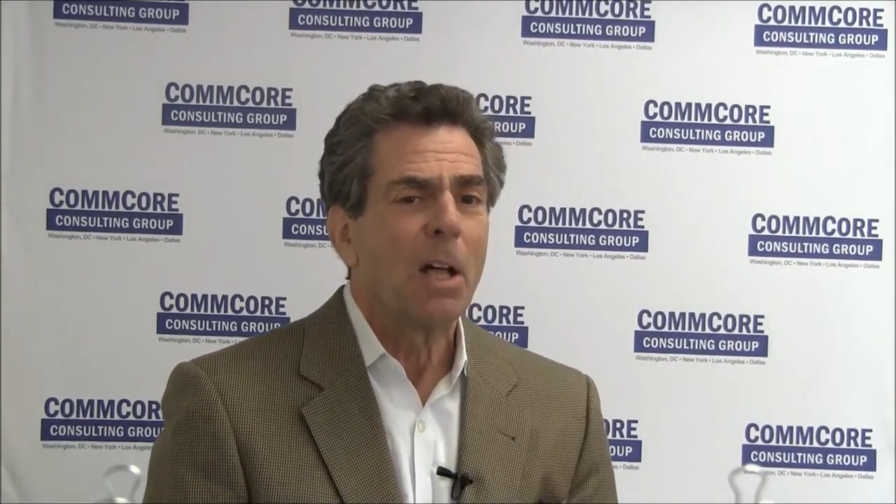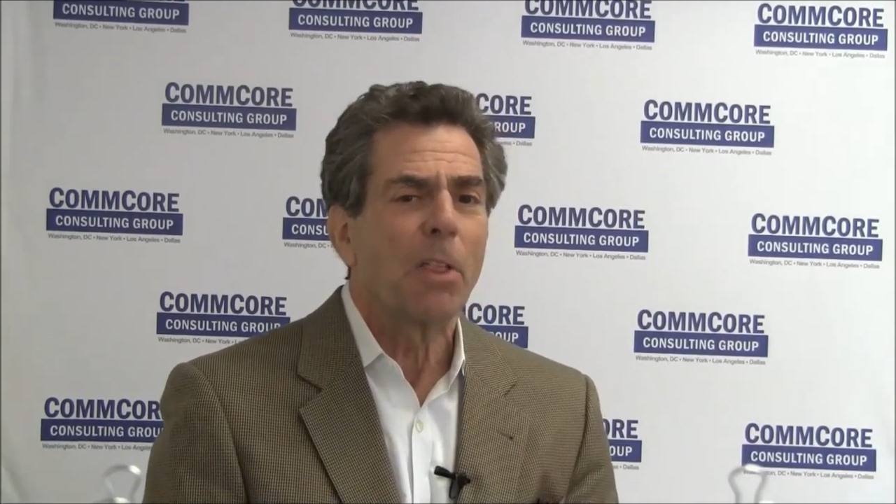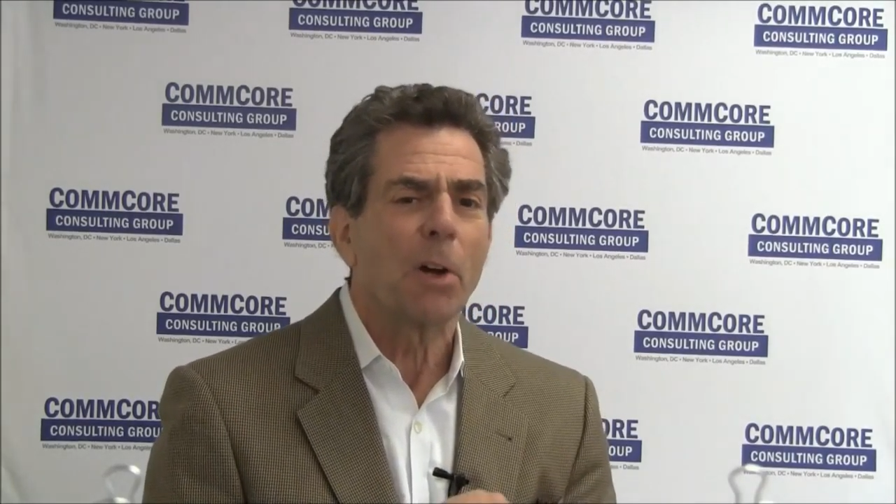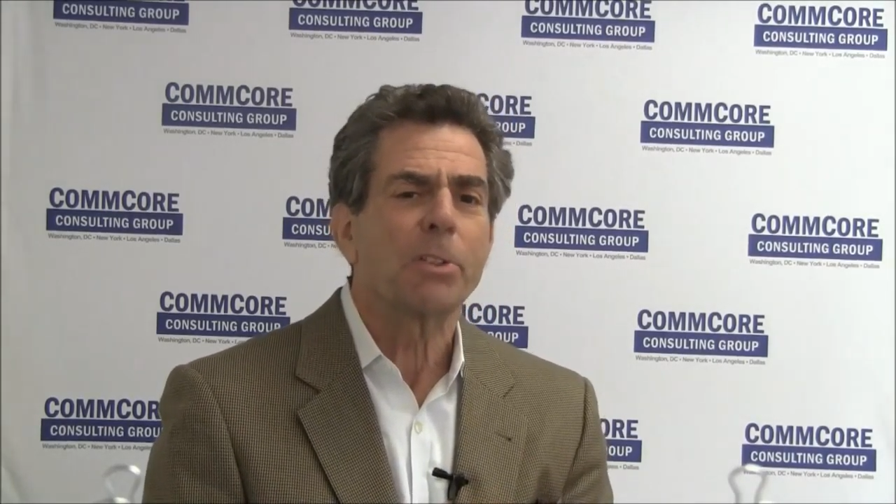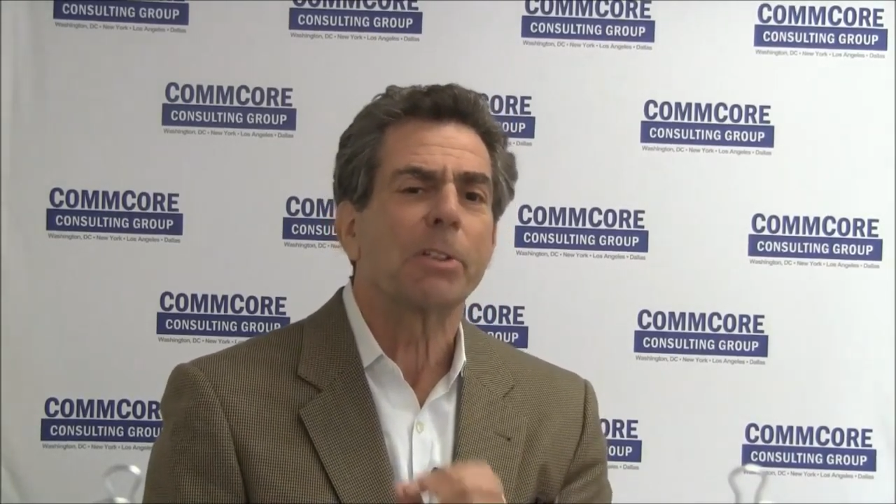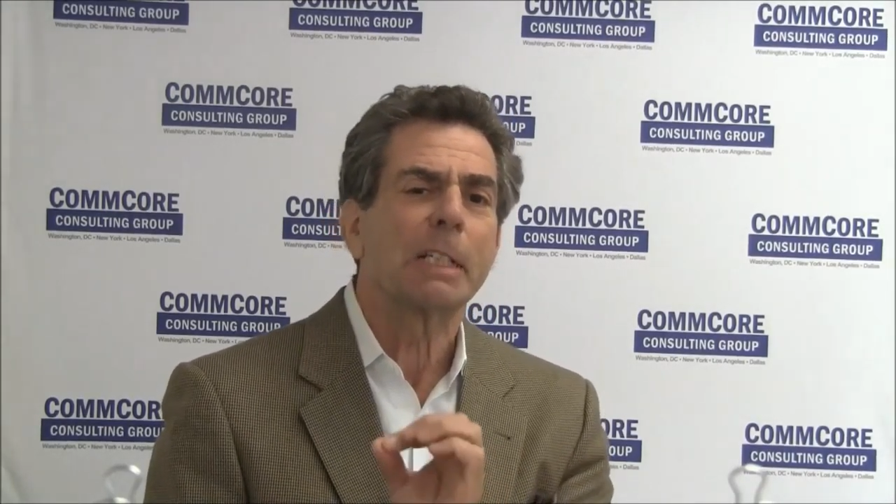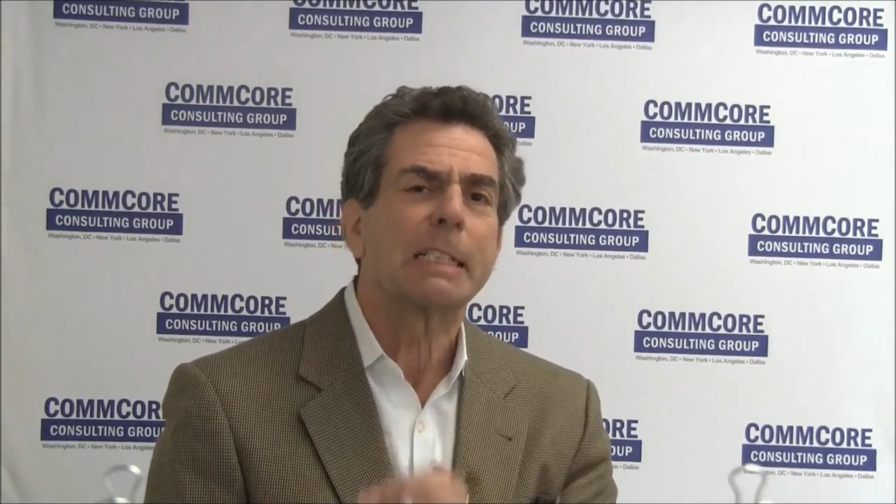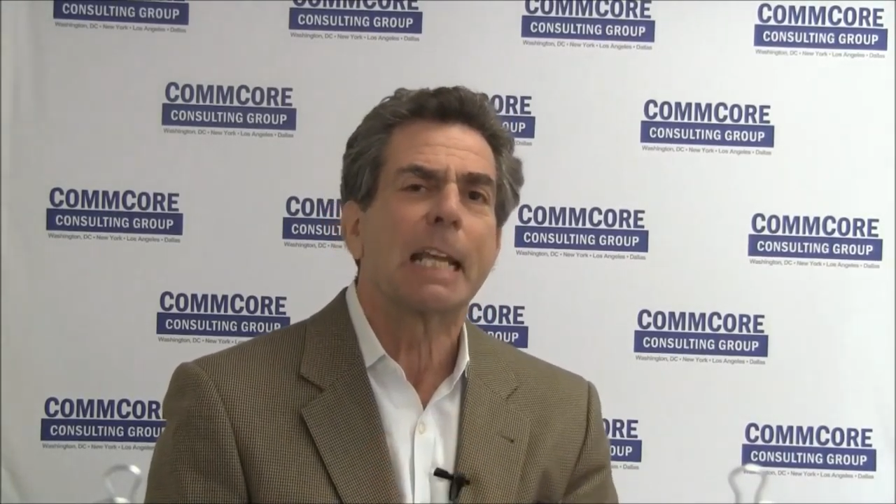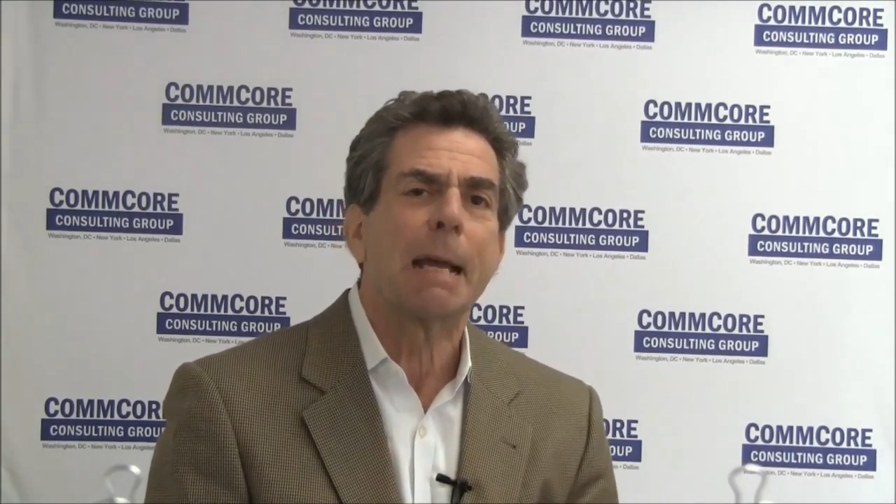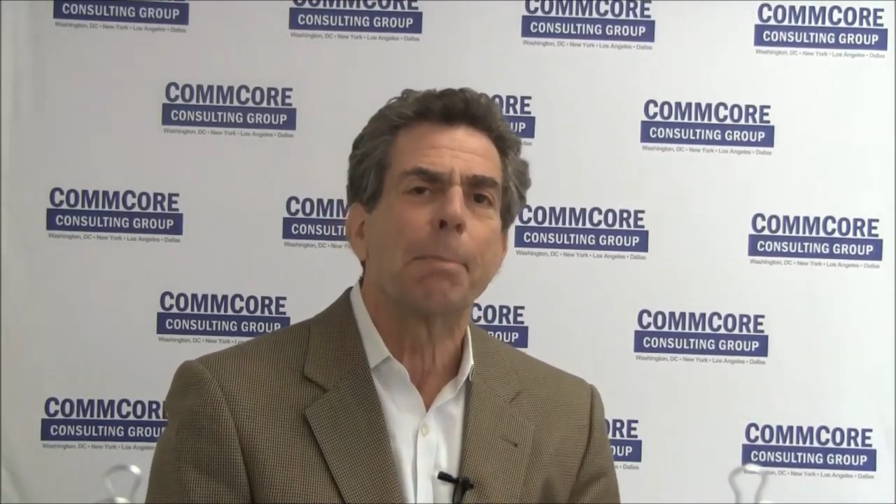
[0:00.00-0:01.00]
Those are
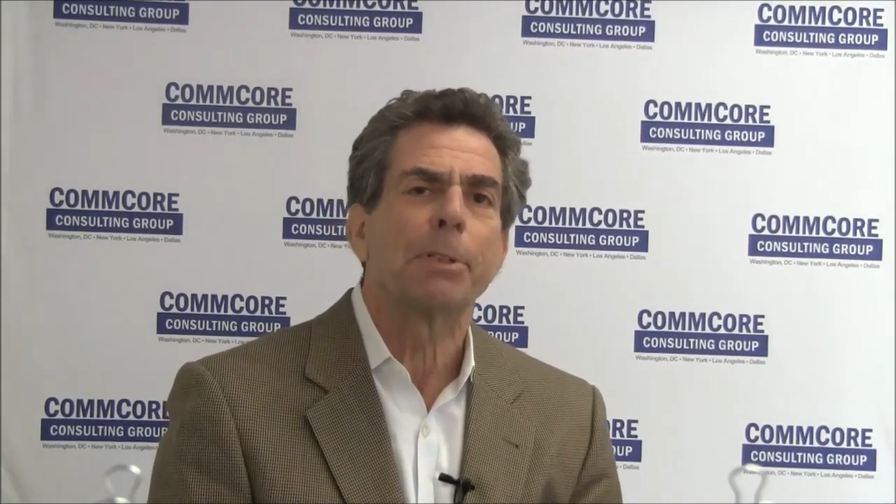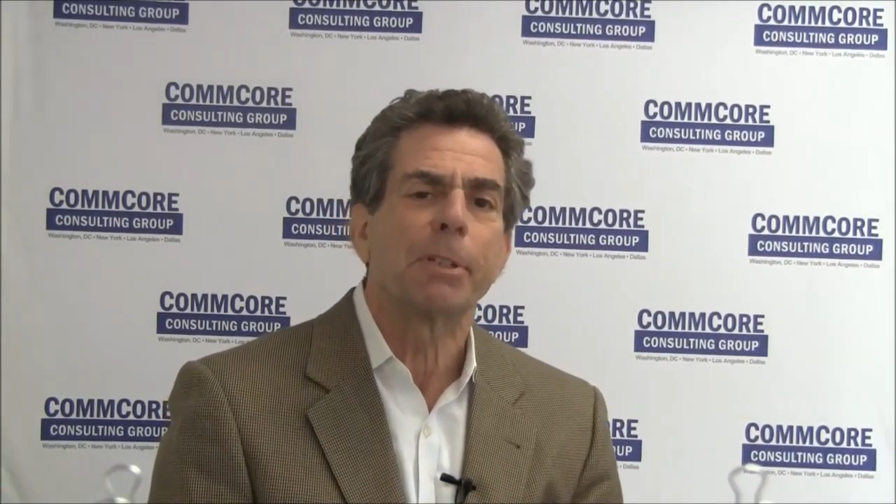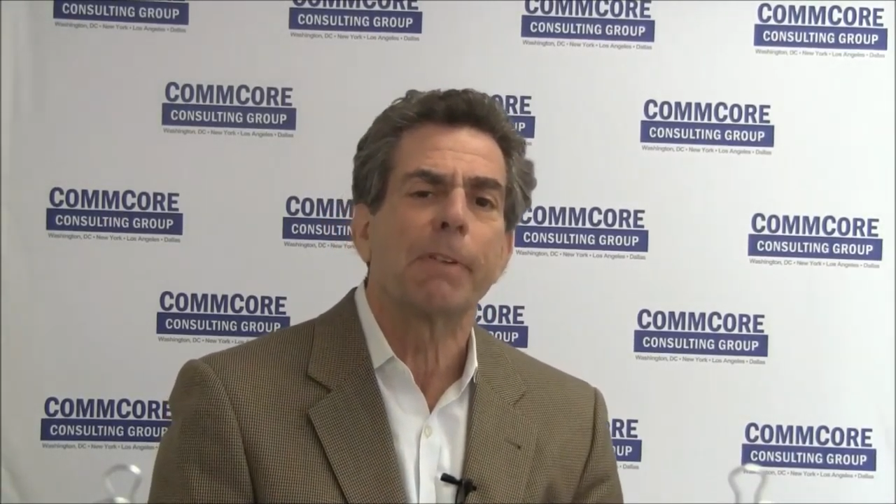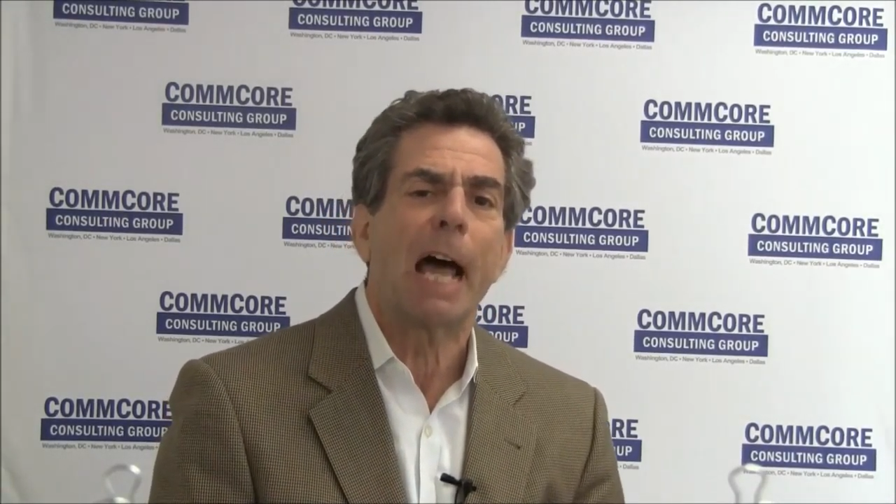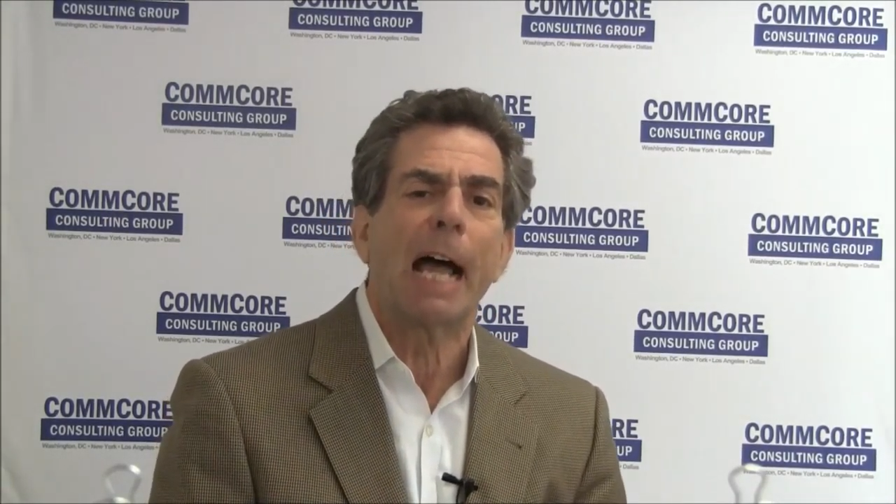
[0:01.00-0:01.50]
examples of